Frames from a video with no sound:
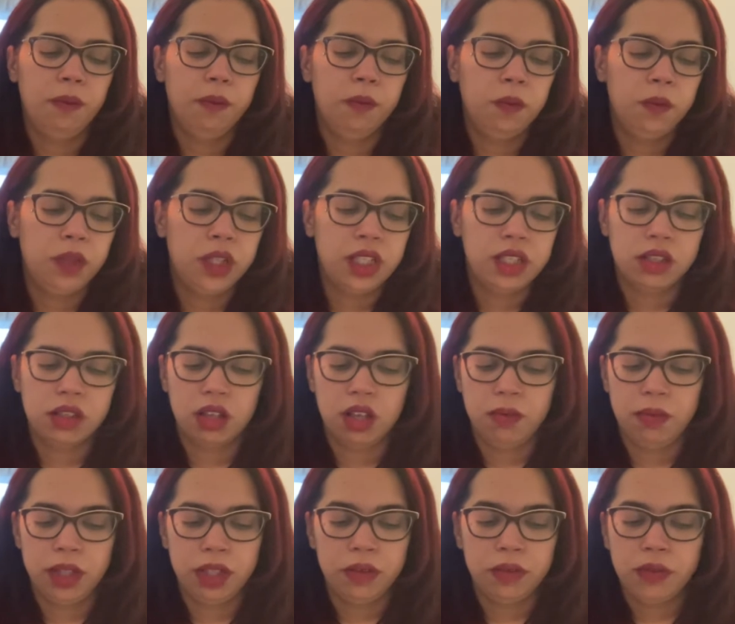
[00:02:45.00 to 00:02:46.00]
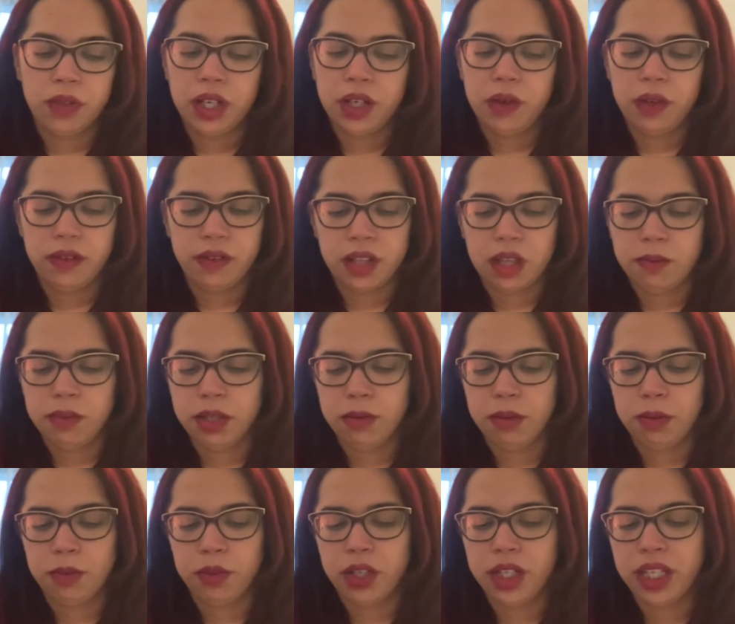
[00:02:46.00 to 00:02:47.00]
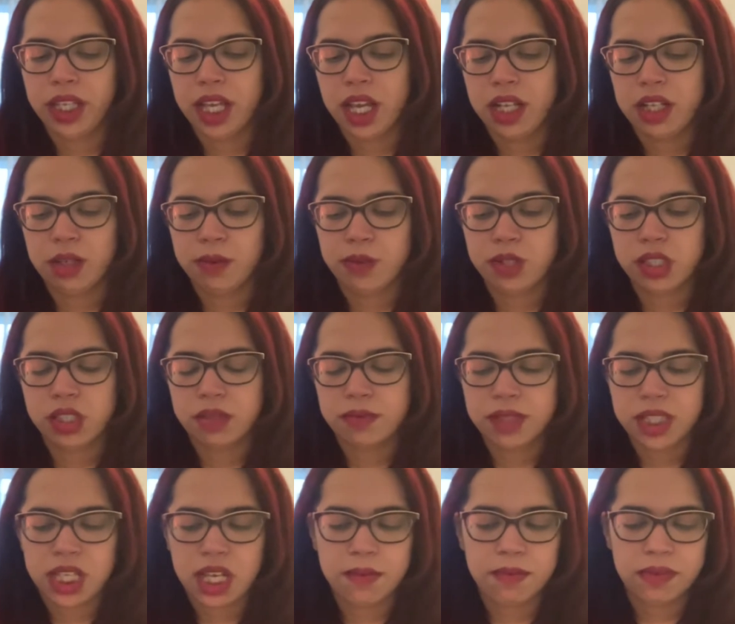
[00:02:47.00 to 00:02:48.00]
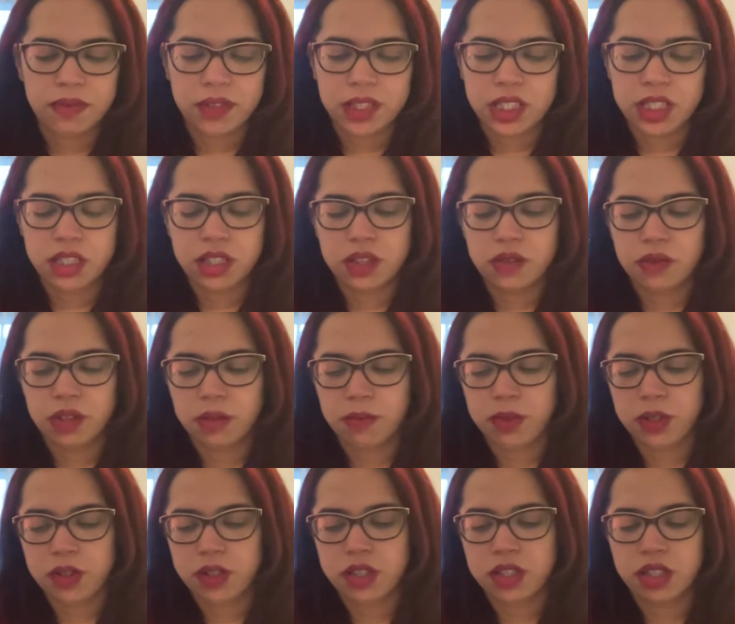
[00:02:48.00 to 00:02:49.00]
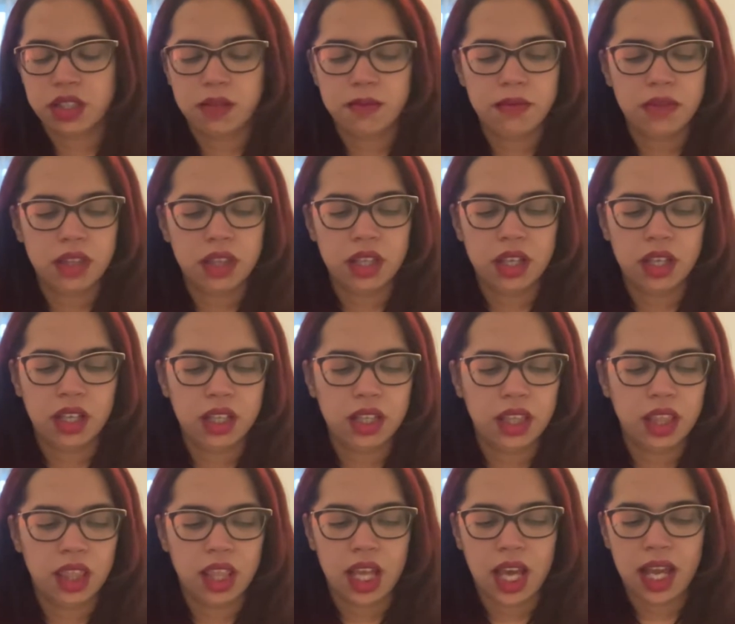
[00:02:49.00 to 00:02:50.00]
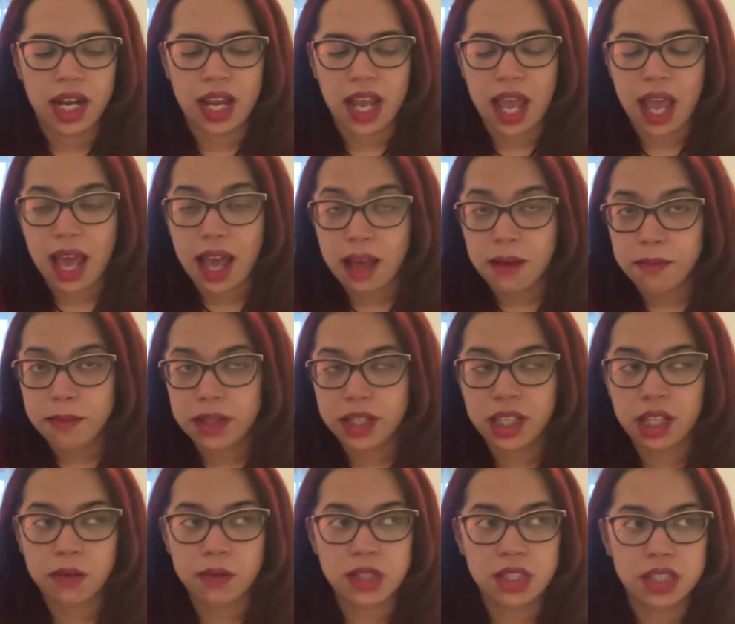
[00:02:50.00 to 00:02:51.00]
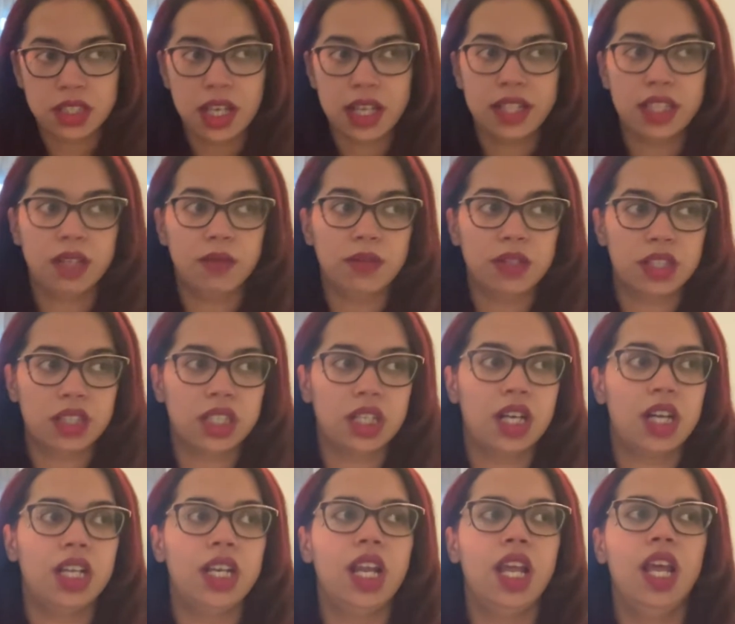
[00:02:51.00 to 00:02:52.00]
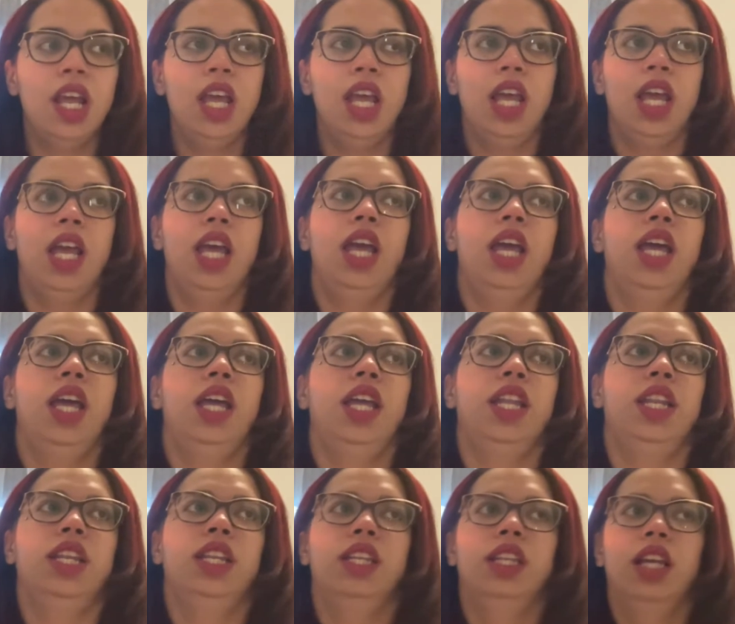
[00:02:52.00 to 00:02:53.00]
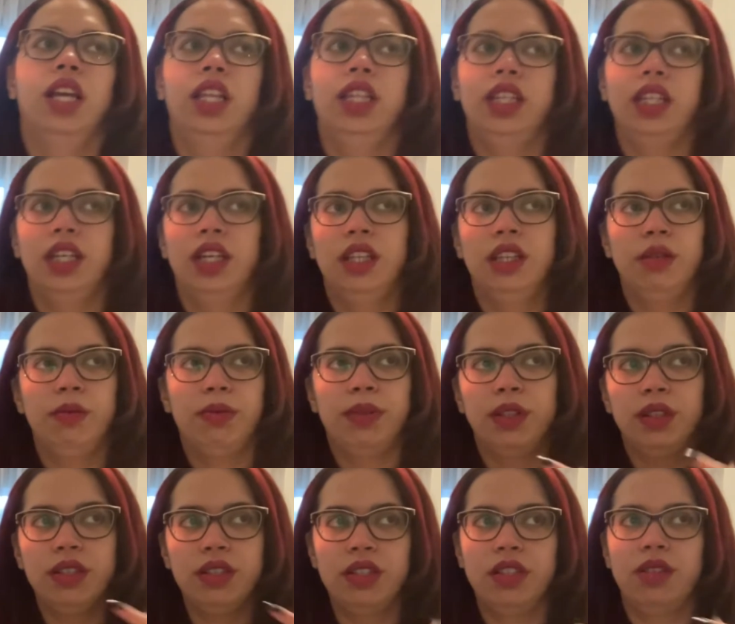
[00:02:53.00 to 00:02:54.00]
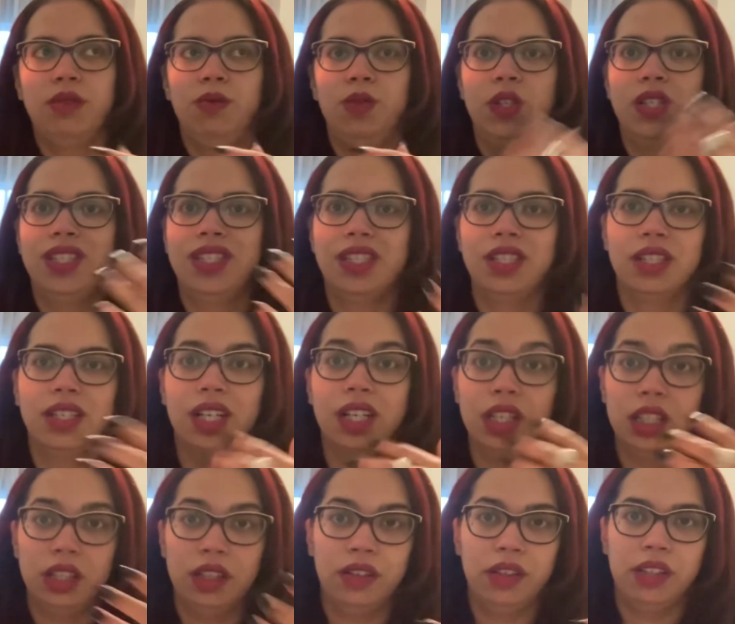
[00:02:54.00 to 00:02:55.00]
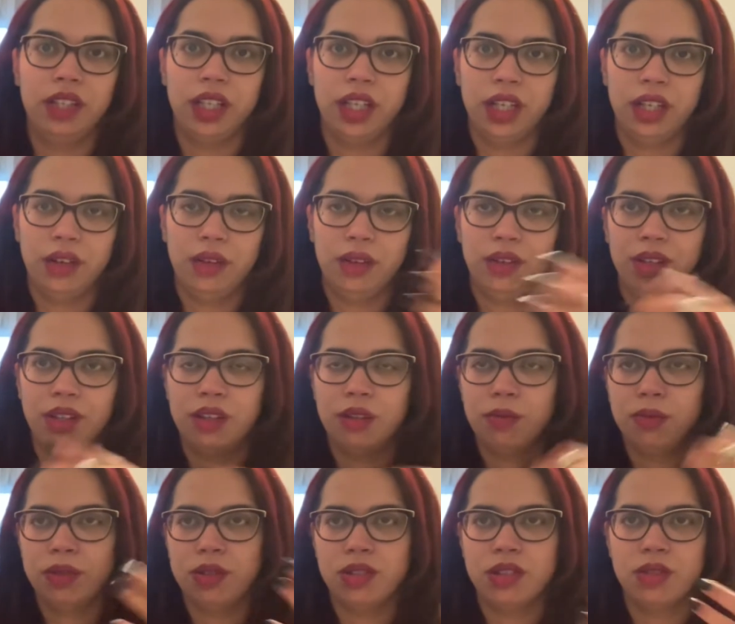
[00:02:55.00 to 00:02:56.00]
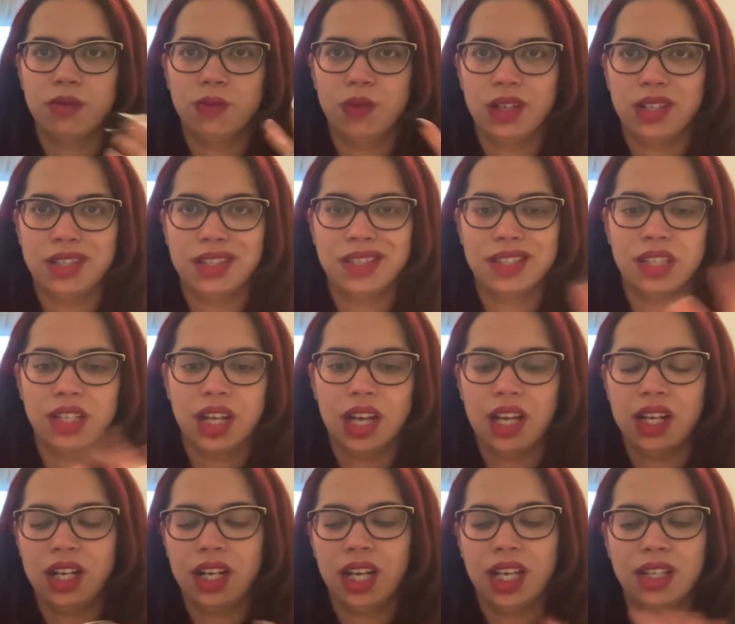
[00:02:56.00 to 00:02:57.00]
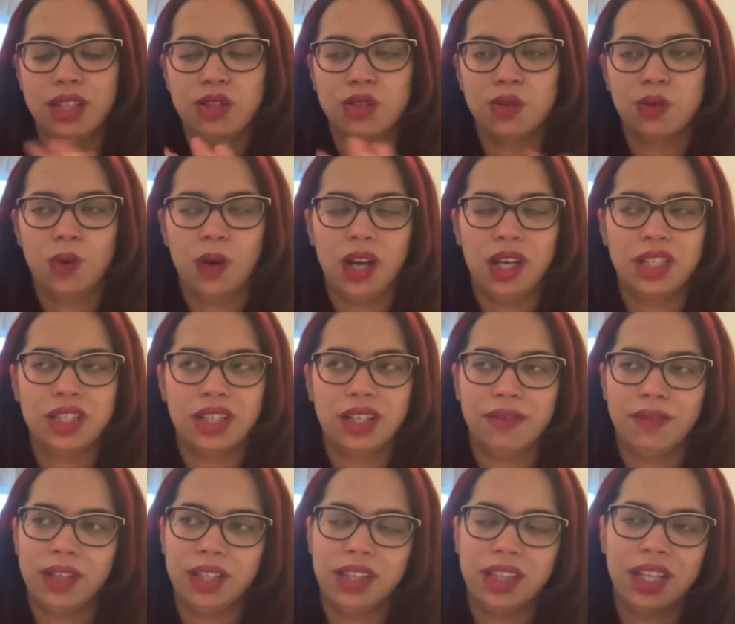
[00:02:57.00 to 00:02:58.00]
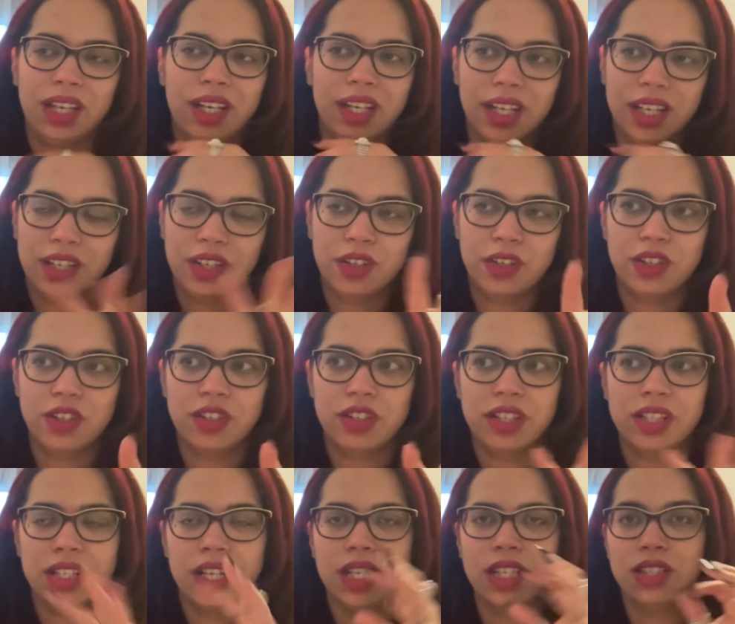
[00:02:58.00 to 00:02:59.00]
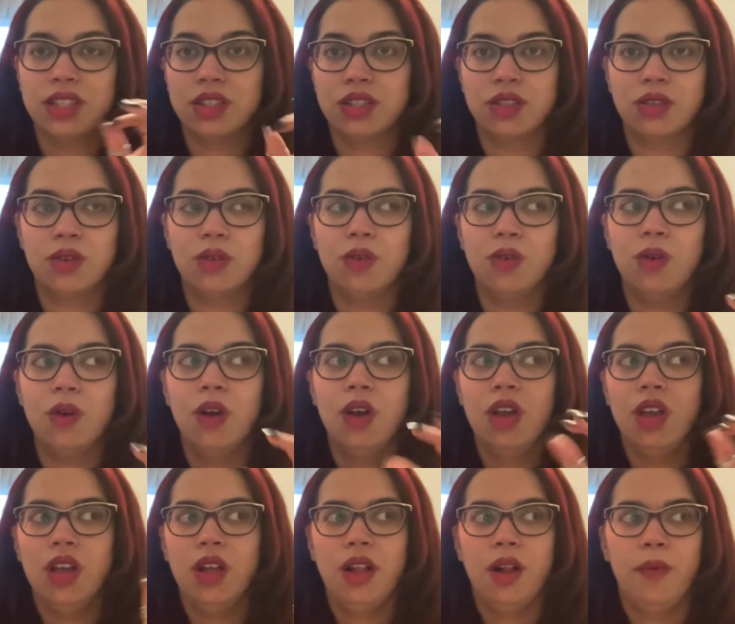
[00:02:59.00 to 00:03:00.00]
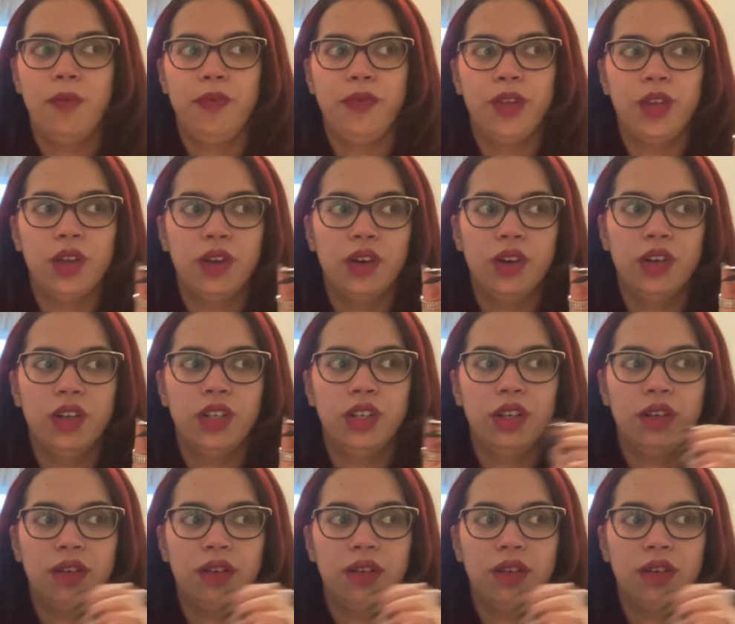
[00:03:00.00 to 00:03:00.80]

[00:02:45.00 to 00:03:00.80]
This could have been a friend or a family member. Again, there was some type of disagreement or something that happened, that was said, that was done, and the other person wants to clear the air. The other person wants to kind of like squash everything, and you're just like, so you're